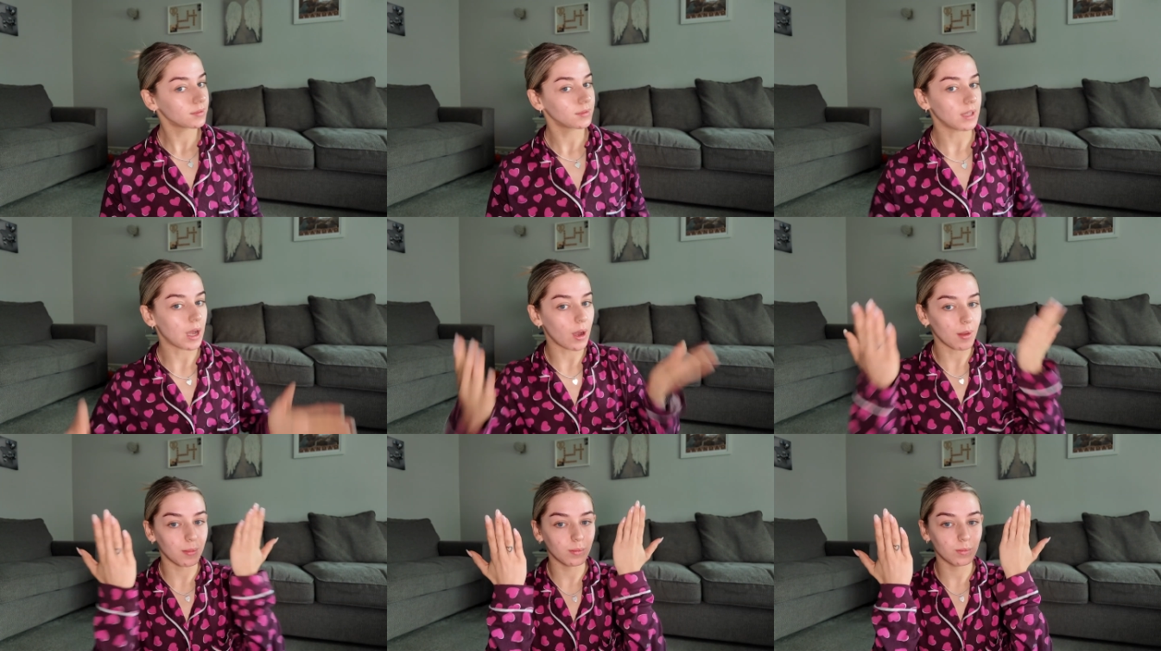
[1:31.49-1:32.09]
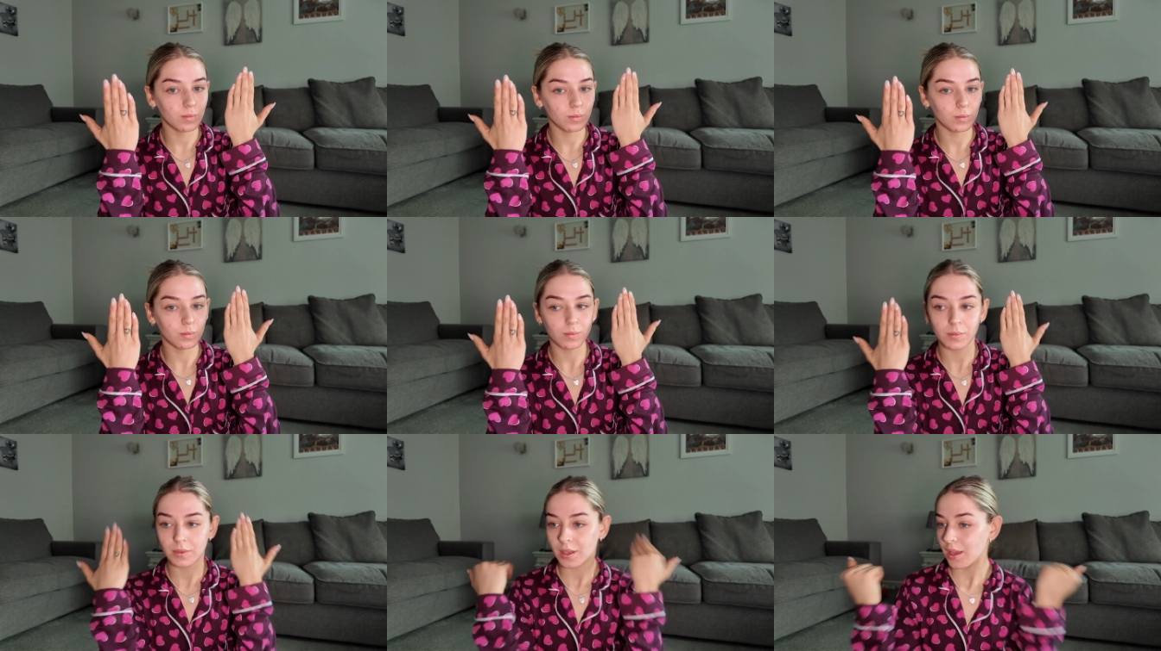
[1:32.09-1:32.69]
now I'm
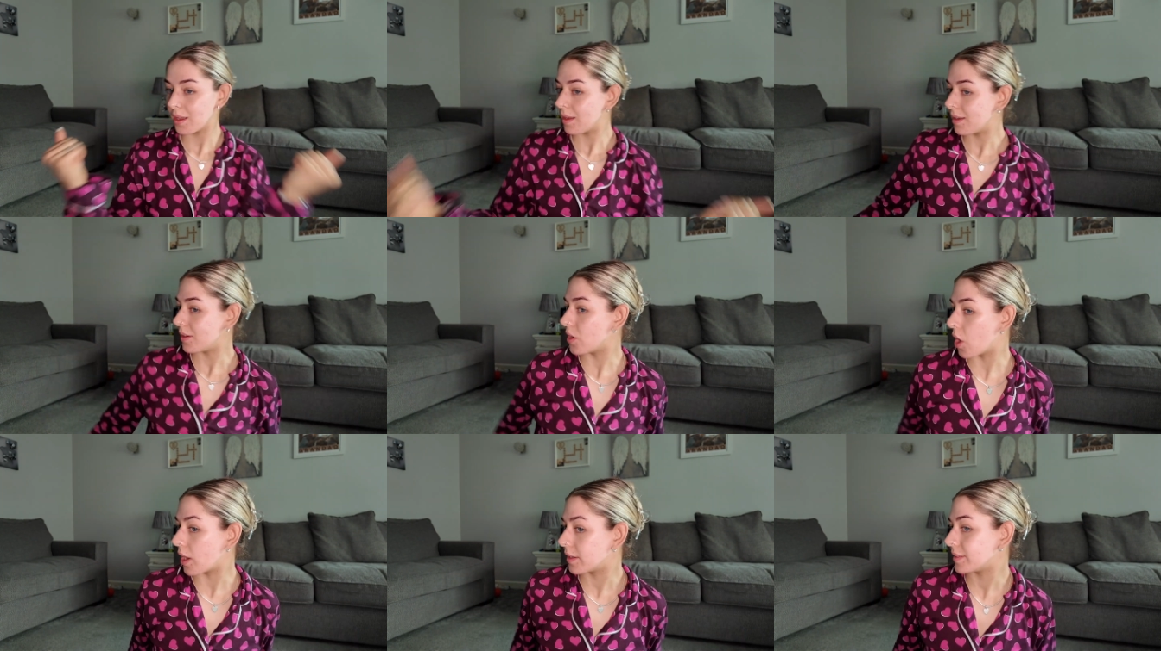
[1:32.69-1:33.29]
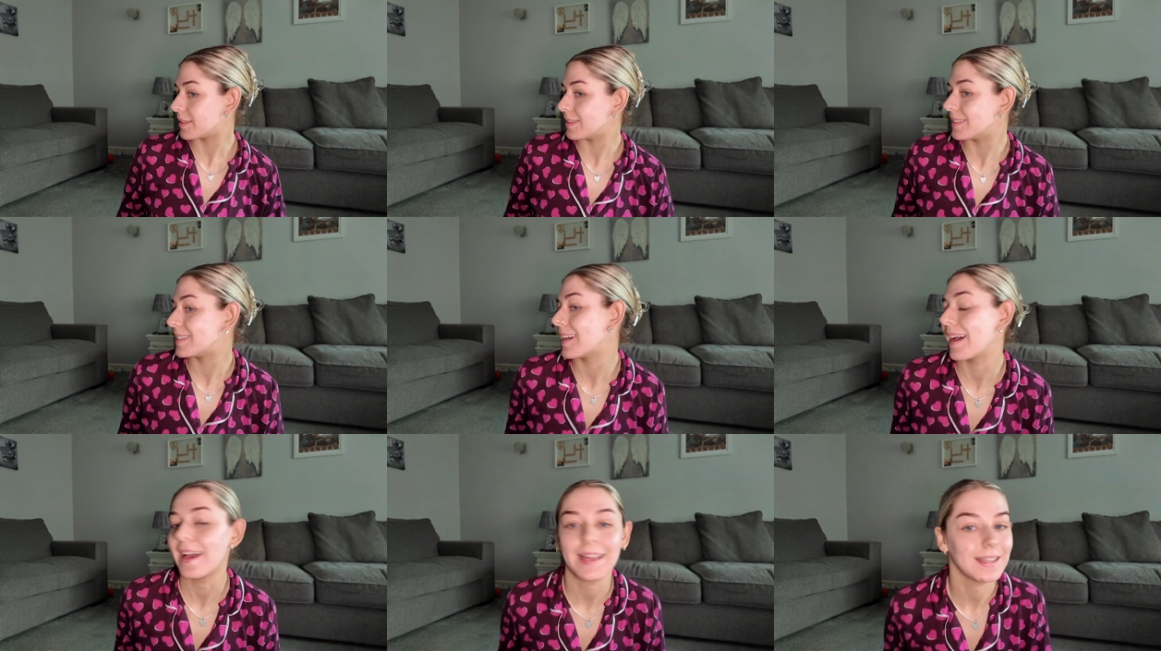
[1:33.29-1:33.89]
nice and
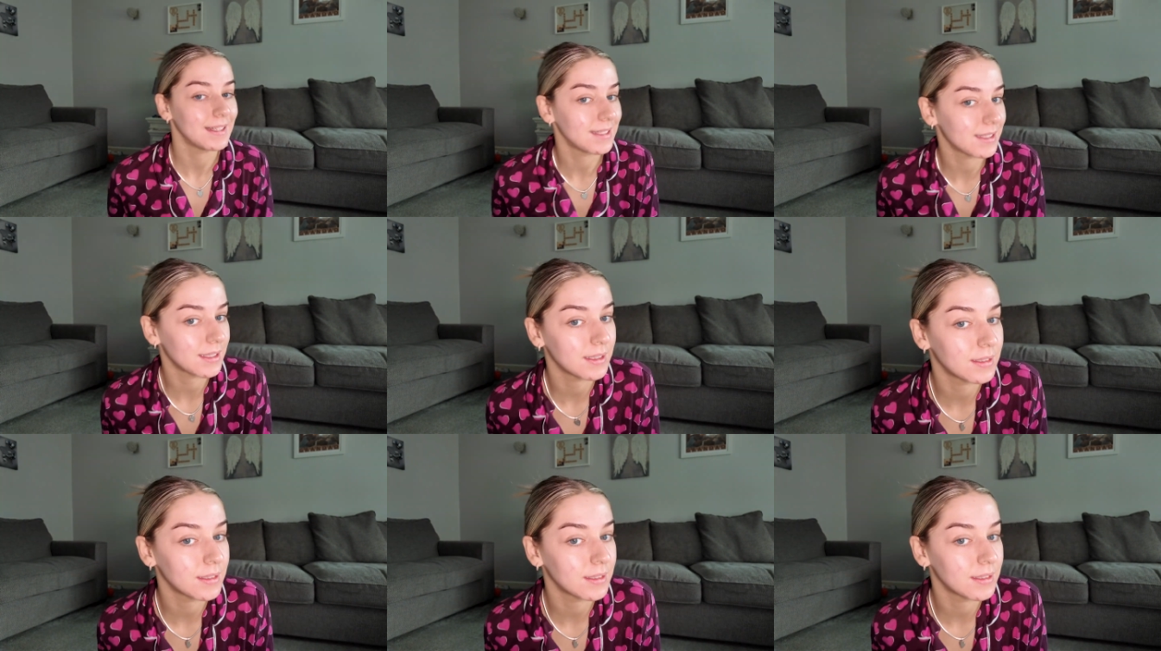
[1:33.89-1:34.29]
tanned.